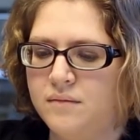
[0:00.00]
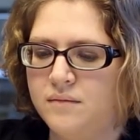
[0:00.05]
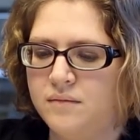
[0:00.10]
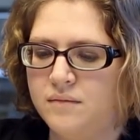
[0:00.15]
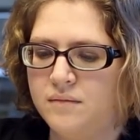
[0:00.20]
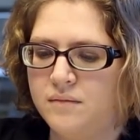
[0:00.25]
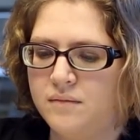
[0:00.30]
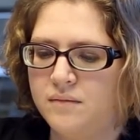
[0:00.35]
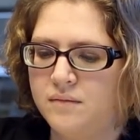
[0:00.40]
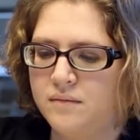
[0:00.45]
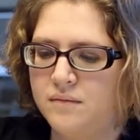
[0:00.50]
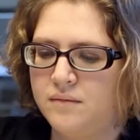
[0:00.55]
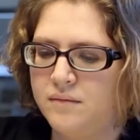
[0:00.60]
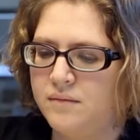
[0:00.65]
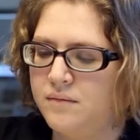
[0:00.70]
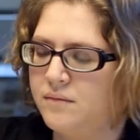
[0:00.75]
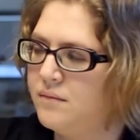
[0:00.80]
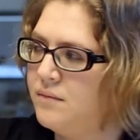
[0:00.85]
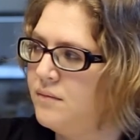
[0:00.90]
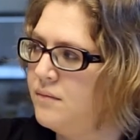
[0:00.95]

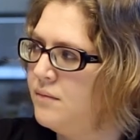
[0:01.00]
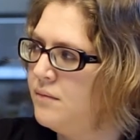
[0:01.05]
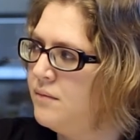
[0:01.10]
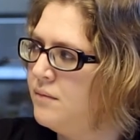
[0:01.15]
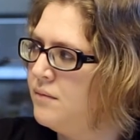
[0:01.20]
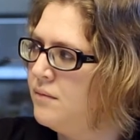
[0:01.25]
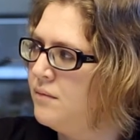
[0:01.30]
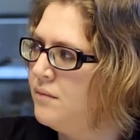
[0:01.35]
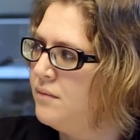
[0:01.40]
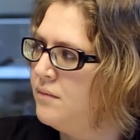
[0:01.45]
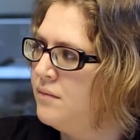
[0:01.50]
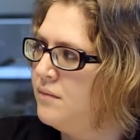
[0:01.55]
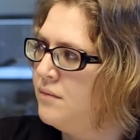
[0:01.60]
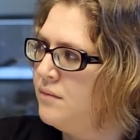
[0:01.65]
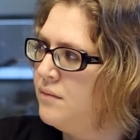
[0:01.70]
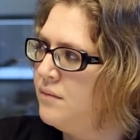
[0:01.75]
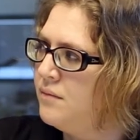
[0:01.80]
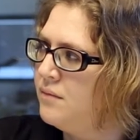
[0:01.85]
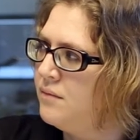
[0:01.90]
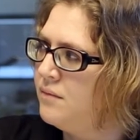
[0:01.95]

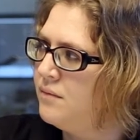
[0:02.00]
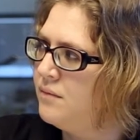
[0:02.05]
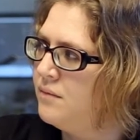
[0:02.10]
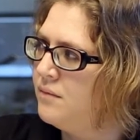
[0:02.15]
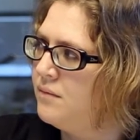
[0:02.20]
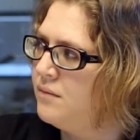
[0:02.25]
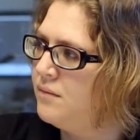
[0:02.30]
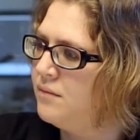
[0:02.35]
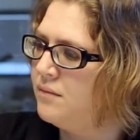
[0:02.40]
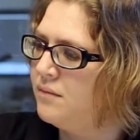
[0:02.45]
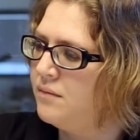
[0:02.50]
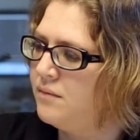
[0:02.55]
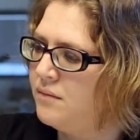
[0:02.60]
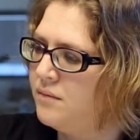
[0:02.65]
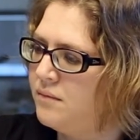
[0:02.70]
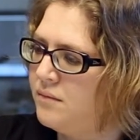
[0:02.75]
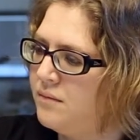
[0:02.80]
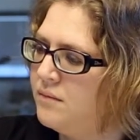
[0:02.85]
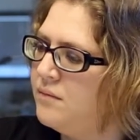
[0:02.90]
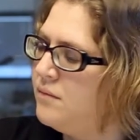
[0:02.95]

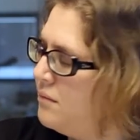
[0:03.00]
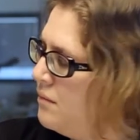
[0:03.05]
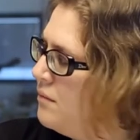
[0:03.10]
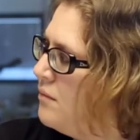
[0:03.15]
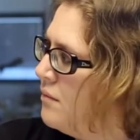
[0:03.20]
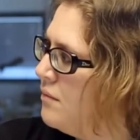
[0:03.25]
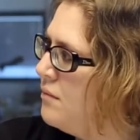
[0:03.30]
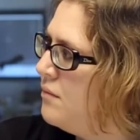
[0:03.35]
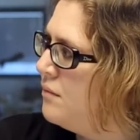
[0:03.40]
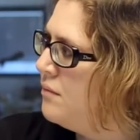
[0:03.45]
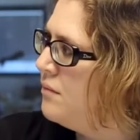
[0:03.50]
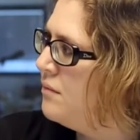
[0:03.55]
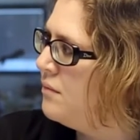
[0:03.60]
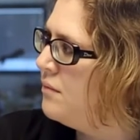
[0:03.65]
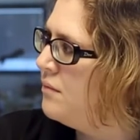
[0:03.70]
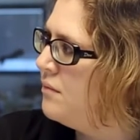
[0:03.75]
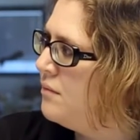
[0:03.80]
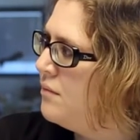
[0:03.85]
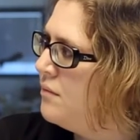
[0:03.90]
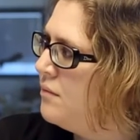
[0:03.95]

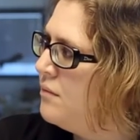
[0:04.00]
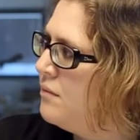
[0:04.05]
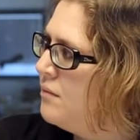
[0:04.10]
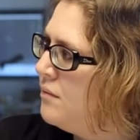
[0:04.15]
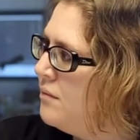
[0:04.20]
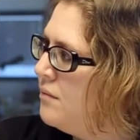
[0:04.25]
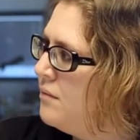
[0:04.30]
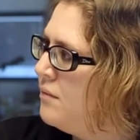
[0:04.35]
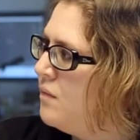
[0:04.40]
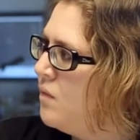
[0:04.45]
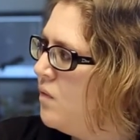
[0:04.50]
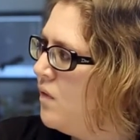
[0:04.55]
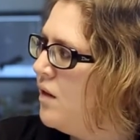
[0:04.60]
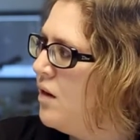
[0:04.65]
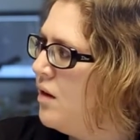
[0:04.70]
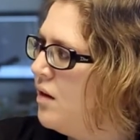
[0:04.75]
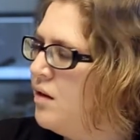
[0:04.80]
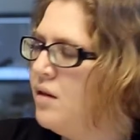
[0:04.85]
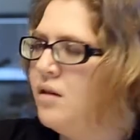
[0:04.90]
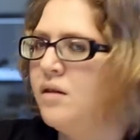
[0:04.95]

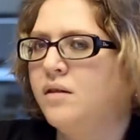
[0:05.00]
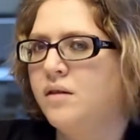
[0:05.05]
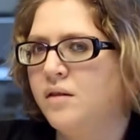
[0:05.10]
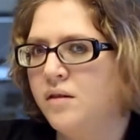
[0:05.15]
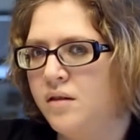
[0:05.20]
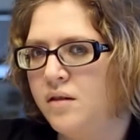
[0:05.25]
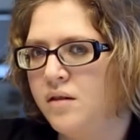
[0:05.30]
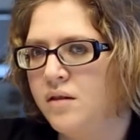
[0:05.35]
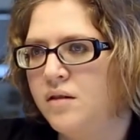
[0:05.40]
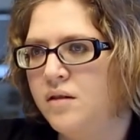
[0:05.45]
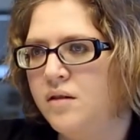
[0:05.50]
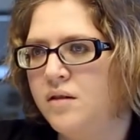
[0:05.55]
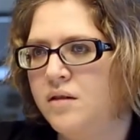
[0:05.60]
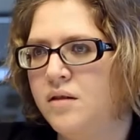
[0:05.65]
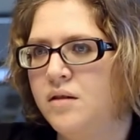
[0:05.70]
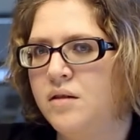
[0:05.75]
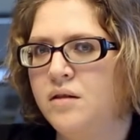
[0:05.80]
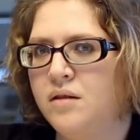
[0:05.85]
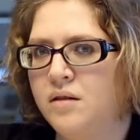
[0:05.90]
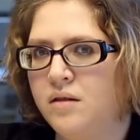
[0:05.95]

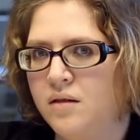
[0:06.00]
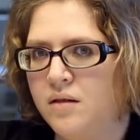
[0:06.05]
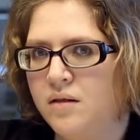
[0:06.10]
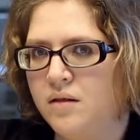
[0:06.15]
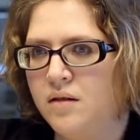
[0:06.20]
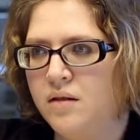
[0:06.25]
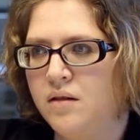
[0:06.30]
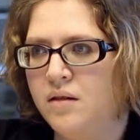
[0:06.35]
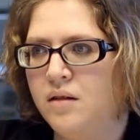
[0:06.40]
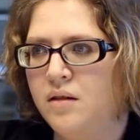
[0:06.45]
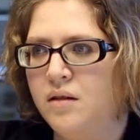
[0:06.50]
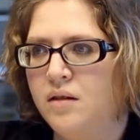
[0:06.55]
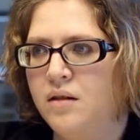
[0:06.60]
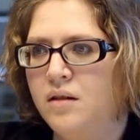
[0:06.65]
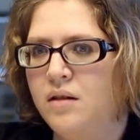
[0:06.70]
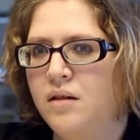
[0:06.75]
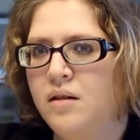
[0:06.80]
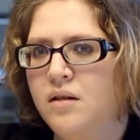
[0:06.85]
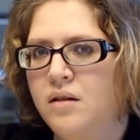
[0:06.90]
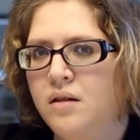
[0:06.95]

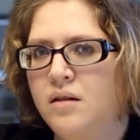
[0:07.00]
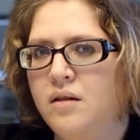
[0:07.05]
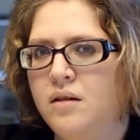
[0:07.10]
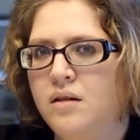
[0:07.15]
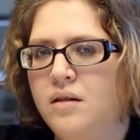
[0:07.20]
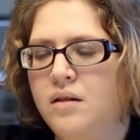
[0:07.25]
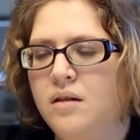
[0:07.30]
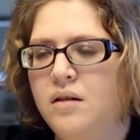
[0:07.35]
This person isn't speaking.